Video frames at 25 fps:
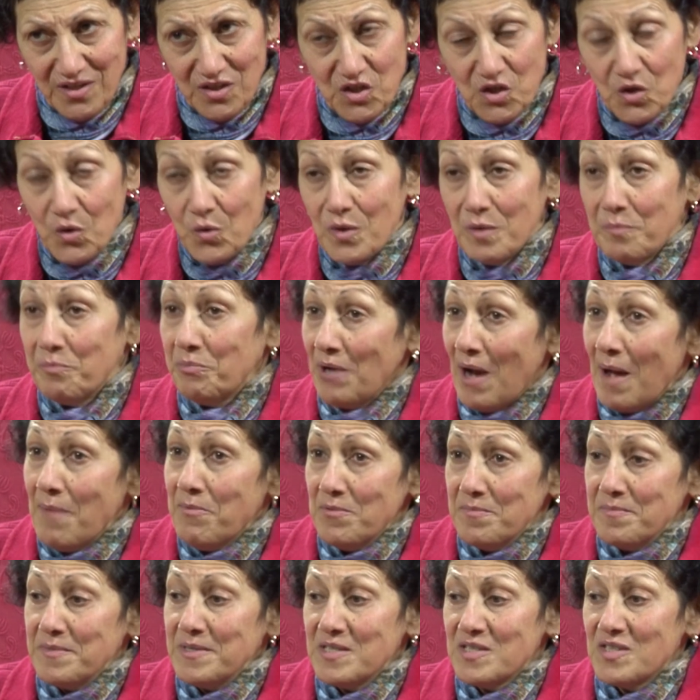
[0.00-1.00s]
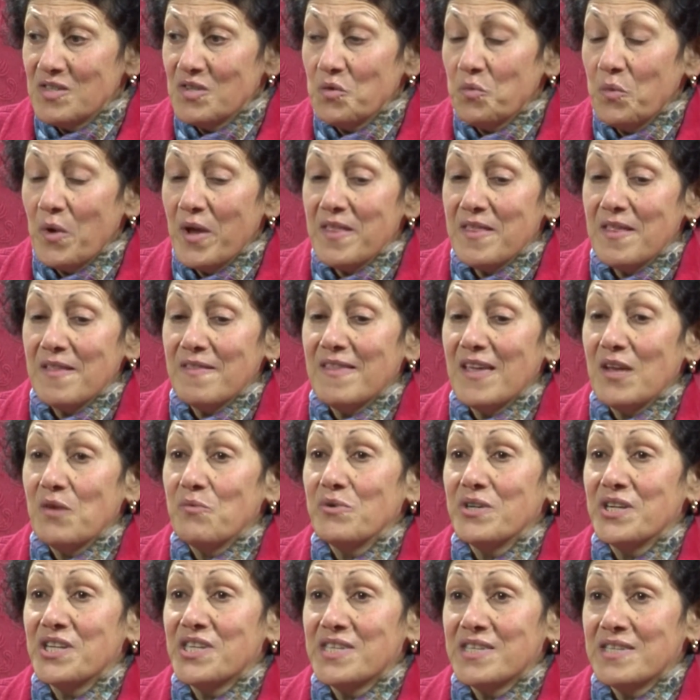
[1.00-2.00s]
So the problem is the way that
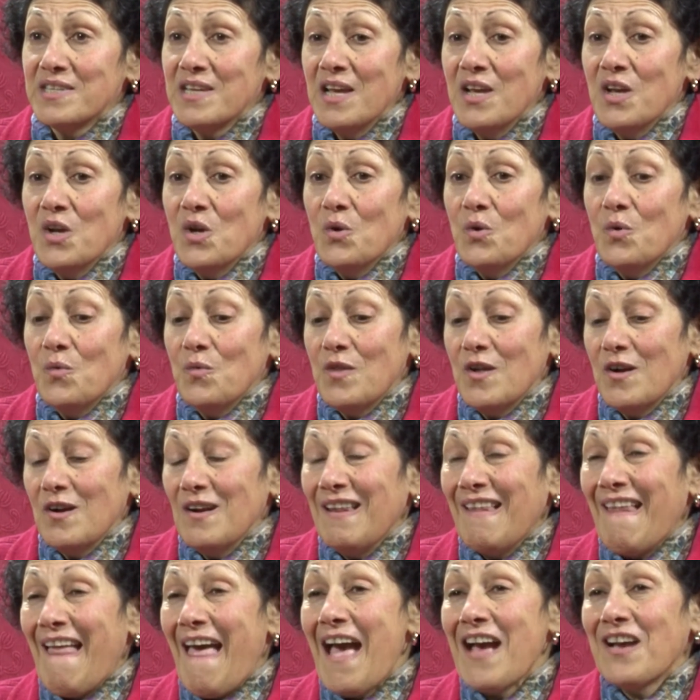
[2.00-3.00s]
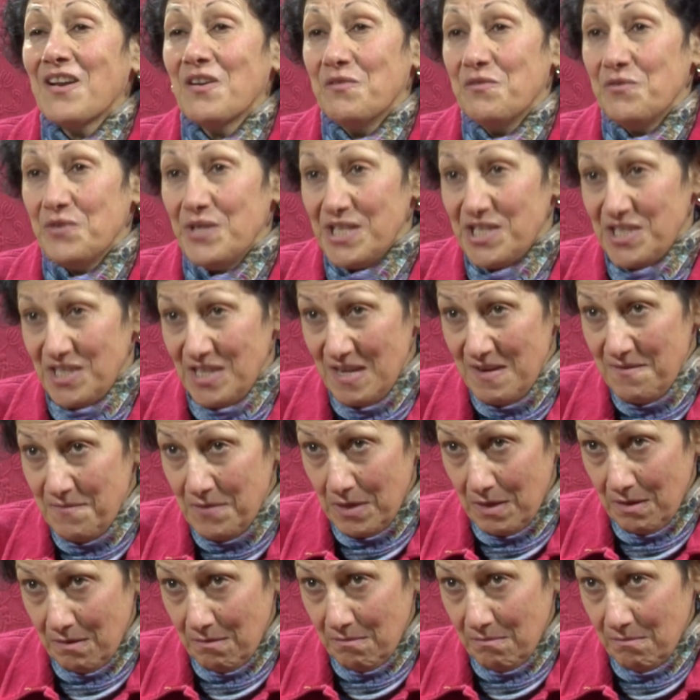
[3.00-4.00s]
their lack of
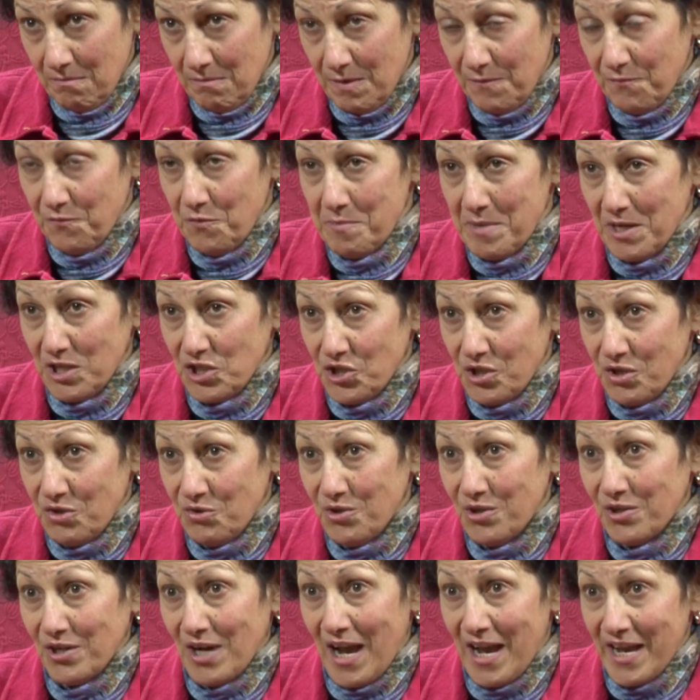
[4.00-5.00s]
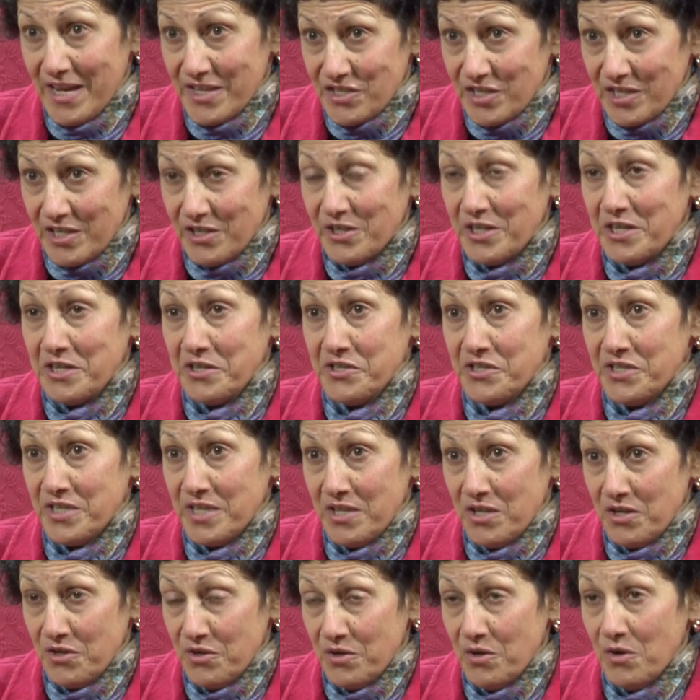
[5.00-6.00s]
receiving information through their eyes and their ears
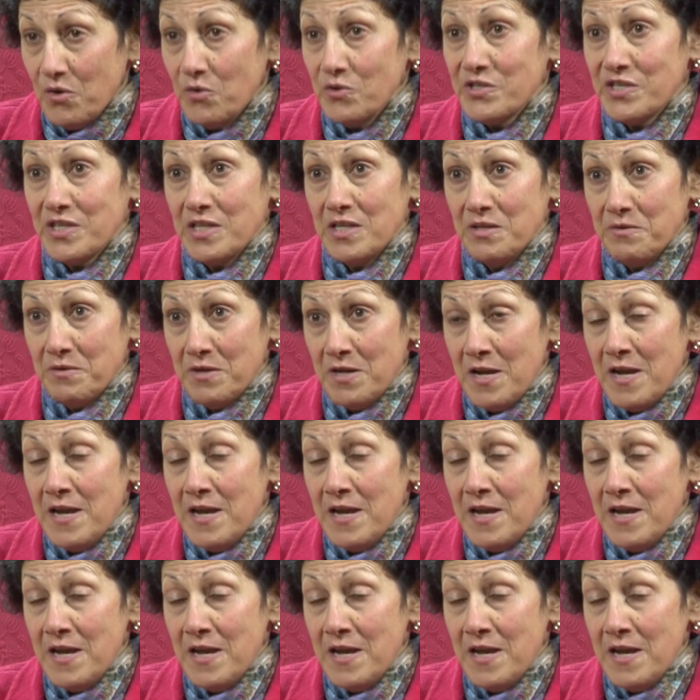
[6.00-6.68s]
and their nose and their